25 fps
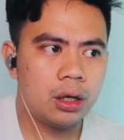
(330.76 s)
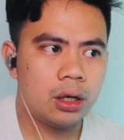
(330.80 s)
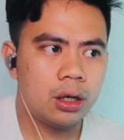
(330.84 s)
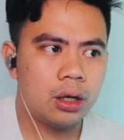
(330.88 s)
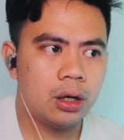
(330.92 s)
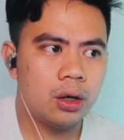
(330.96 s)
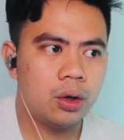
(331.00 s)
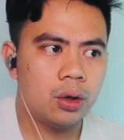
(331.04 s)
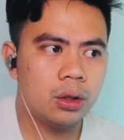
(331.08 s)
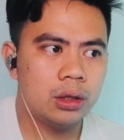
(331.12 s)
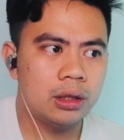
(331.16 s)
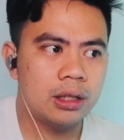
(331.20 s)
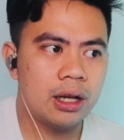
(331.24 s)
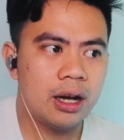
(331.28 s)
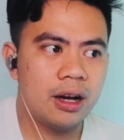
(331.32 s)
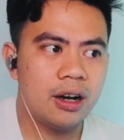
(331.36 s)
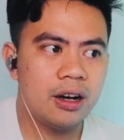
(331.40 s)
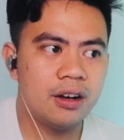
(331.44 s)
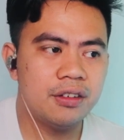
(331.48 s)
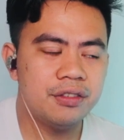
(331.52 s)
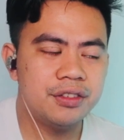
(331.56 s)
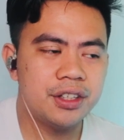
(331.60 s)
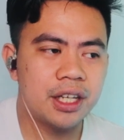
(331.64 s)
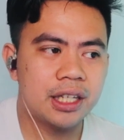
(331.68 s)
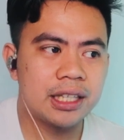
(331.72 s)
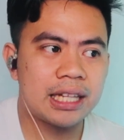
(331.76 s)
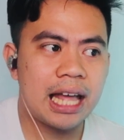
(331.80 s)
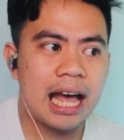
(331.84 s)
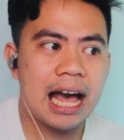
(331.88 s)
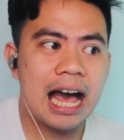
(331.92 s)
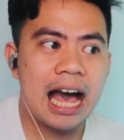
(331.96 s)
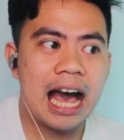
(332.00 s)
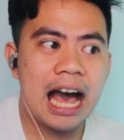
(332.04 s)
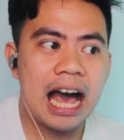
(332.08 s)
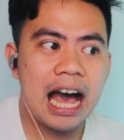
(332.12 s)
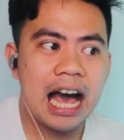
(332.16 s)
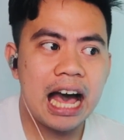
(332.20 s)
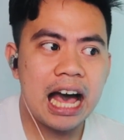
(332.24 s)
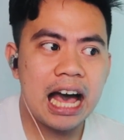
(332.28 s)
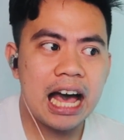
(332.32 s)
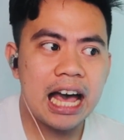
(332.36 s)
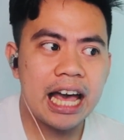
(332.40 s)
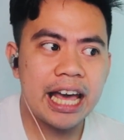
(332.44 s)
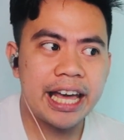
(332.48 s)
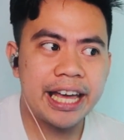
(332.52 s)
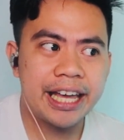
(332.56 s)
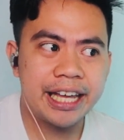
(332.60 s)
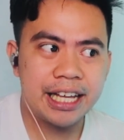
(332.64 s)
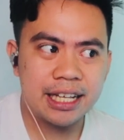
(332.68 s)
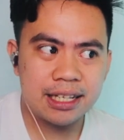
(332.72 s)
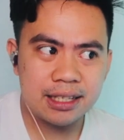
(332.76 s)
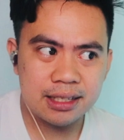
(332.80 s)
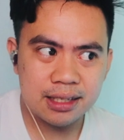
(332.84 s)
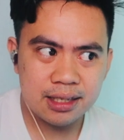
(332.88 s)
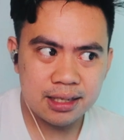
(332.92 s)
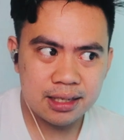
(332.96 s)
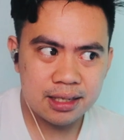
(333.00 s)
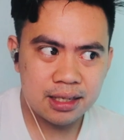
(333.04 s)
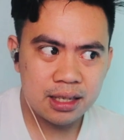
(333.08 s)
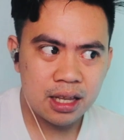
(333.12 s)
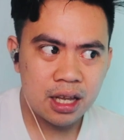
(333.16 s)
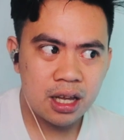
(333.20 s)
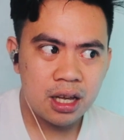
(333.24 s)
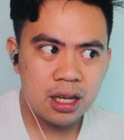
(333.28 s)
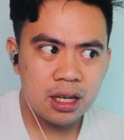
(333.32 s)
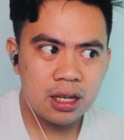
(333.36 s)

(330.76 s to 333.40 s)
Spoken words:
Oh, love that eyes.